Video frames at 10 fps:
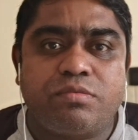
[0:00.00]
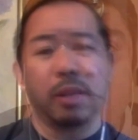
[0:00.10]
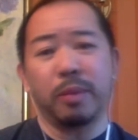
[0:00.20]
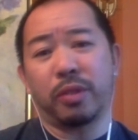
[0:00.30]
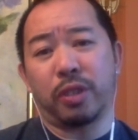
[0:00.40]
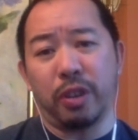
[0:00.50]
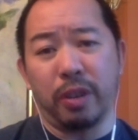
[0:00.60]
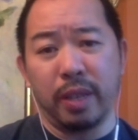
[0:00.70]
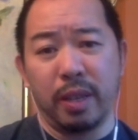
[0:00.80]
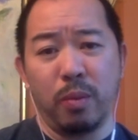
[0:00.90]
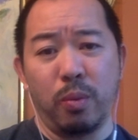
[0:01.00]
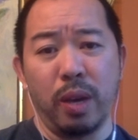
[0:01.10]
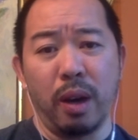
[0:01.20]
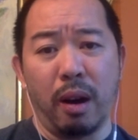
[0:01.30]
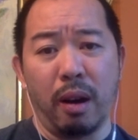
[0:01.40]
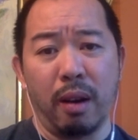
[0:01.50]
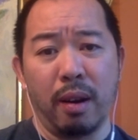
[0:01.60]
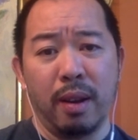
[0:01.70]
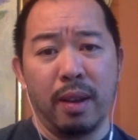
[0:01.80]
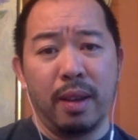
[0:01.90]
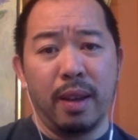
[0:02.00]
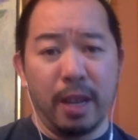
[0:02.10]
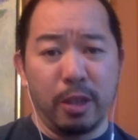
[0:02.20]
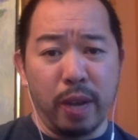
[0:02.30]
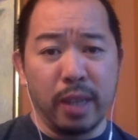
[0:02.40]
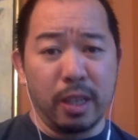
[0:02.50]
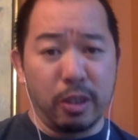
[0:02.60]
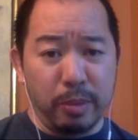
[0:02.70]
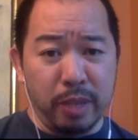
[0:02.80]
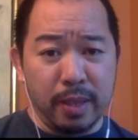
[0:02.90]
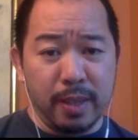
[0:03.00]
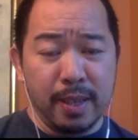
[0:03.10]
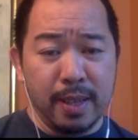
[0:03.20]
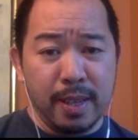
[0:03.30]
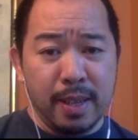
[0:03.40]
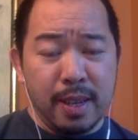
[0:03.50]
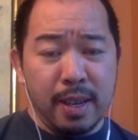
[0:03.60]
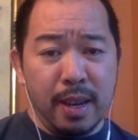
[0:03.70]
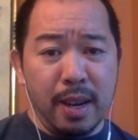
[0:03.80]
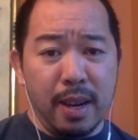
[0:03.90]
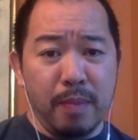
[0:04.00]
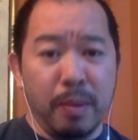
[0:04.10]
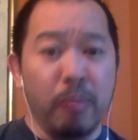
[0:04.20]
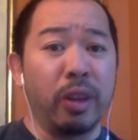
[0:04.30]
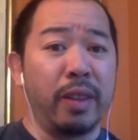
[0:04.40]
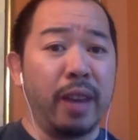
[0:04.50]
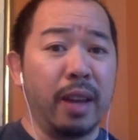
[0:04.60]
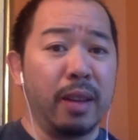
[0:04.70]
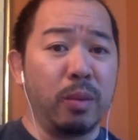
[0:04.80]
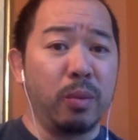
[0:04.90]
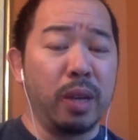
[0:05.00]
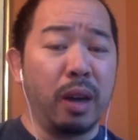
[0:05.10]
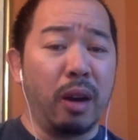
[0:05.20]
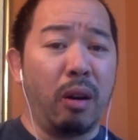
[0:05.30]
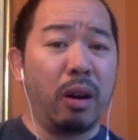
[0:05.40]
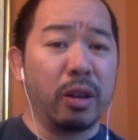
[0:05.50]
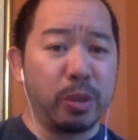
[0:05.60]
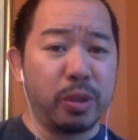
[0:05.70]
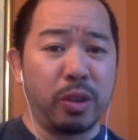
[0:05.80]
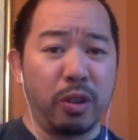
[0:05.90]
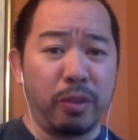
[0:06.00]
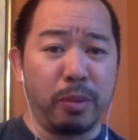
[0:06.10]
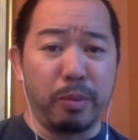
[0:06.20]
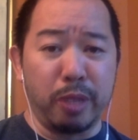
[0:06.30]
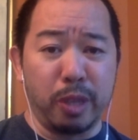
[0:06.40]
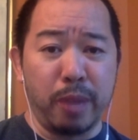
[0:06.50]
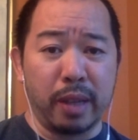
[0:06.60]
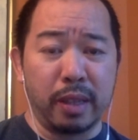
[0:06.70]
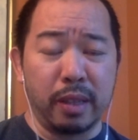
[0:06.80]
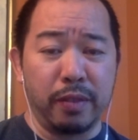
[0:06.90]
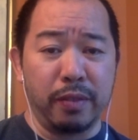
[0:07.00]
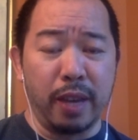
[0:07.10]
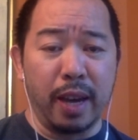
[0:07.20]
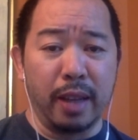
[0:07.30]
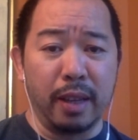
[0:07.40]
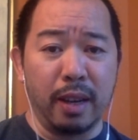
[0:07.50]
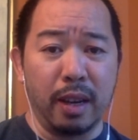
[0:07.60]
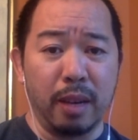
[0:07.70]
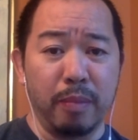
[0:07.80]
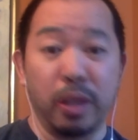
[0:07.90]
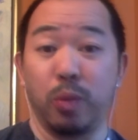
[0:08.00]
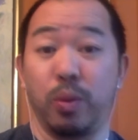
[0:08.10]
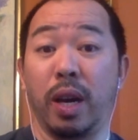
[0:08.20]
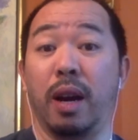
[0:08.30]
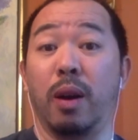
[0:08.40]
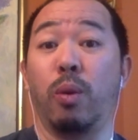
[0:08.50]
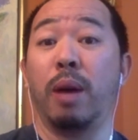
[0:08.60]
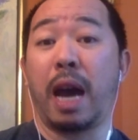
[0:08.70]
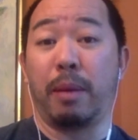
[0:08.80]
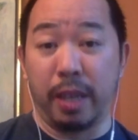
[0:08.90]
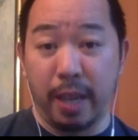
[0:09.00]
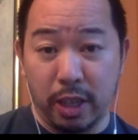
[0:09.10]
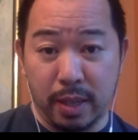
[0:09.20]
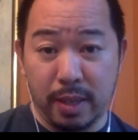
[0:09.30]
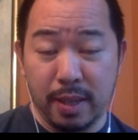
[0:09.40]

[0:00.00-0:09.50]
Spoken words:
Security, we are end-to-end encrypted. But more than that, we are also secure from the perspective that because we are a web application,